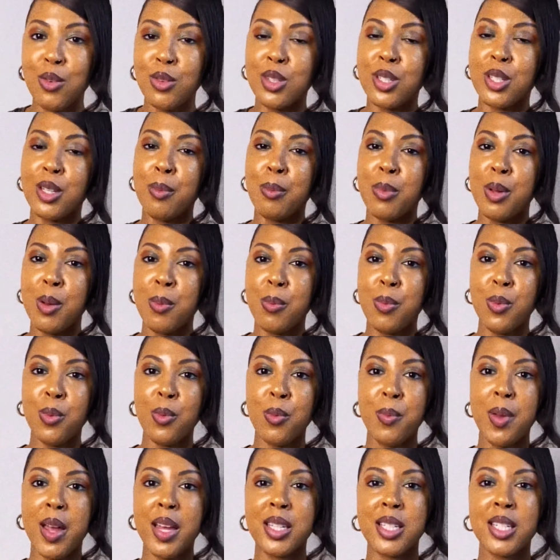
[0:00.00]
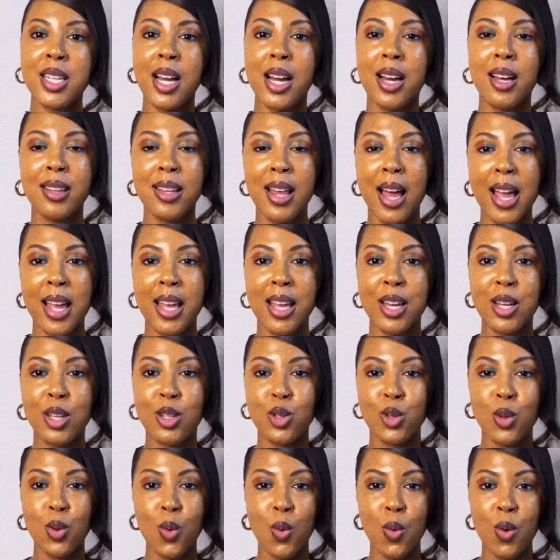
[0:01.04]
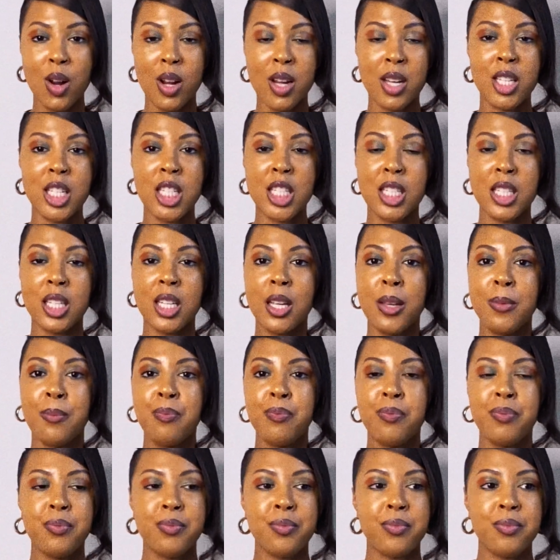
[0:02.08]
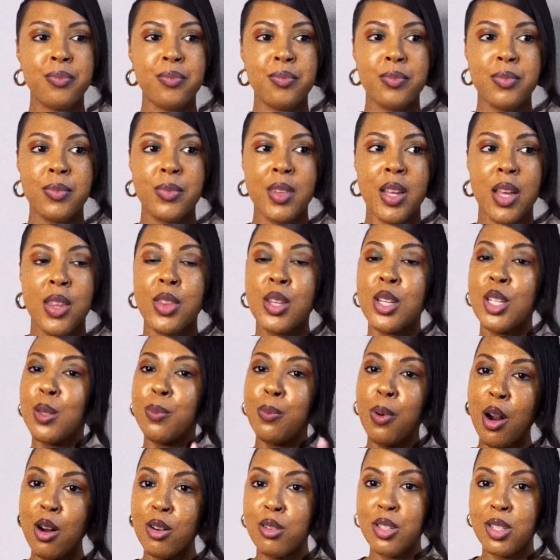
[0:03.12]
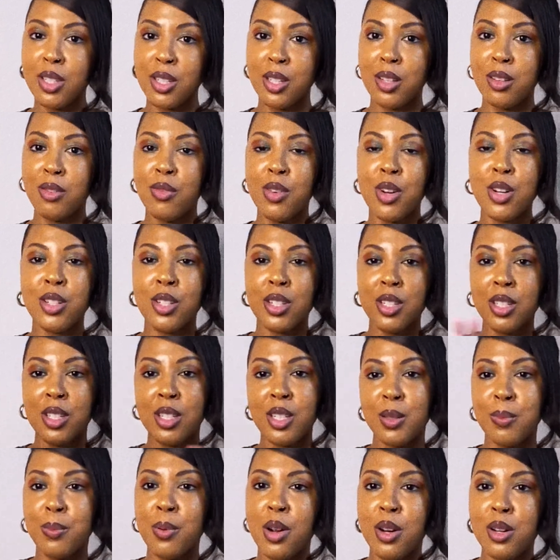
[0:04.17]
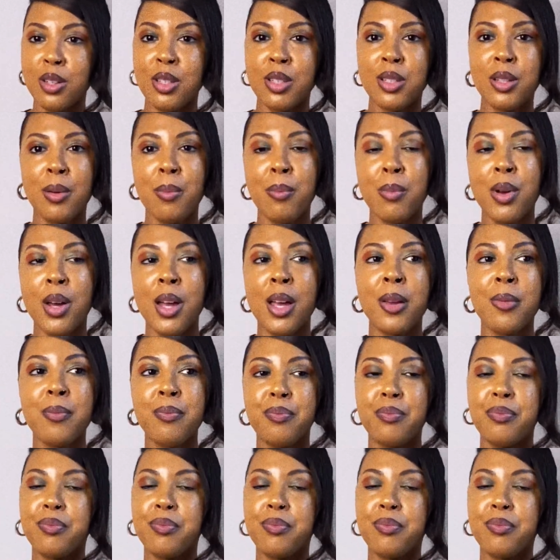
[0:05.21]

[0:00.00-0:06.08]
Some people may take a liking towards this person versus this person, but